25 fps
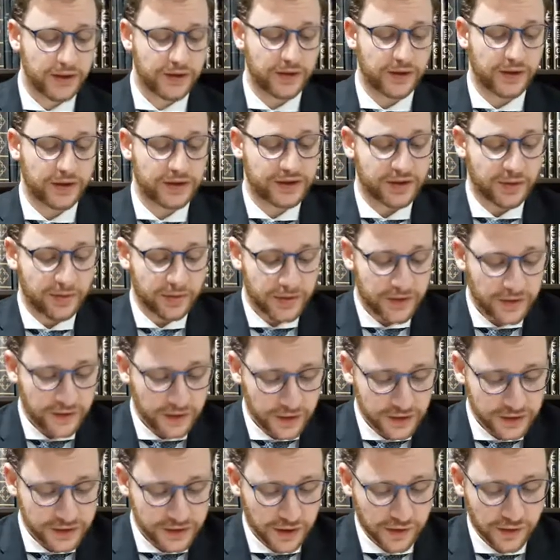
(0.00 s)
that she would
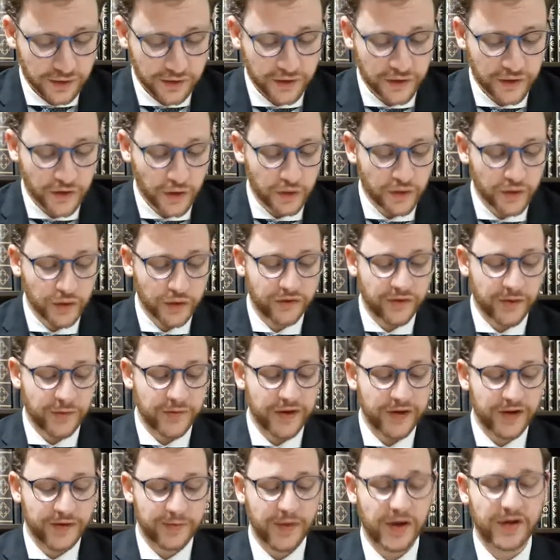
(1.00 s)
see each other. So too, from
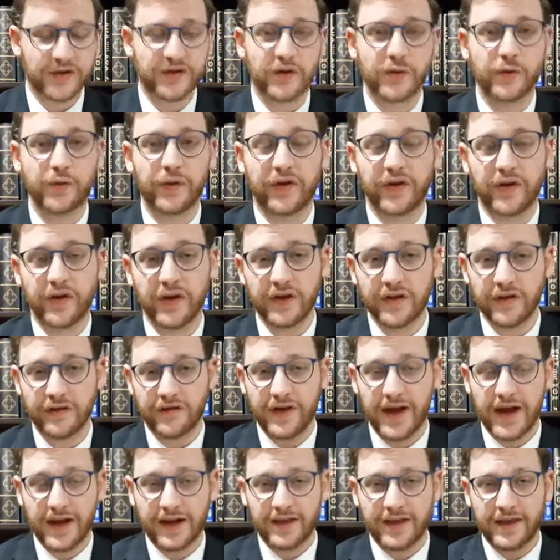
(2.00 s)
this pasuk we see the
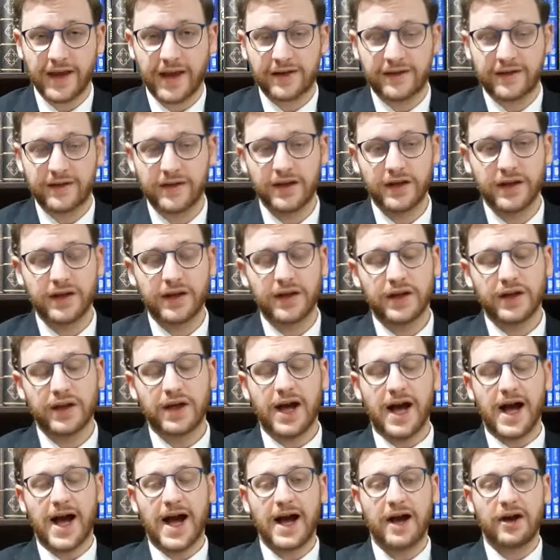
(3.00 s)
fact that
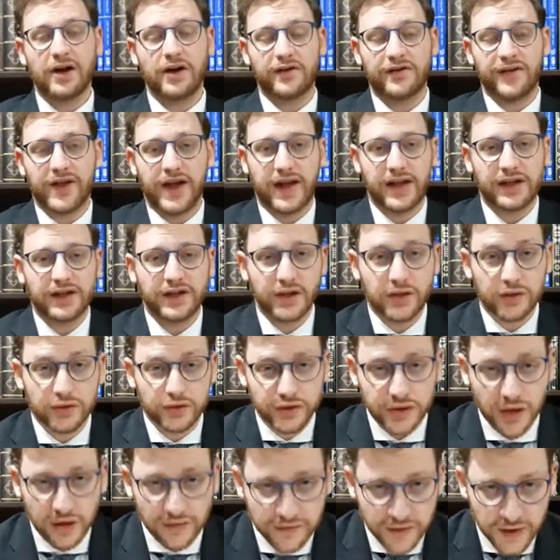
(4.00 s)
Achav and
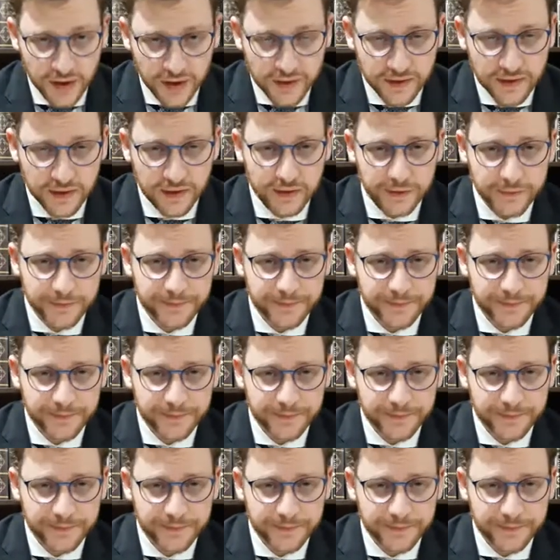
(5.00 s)
Yehoshaphat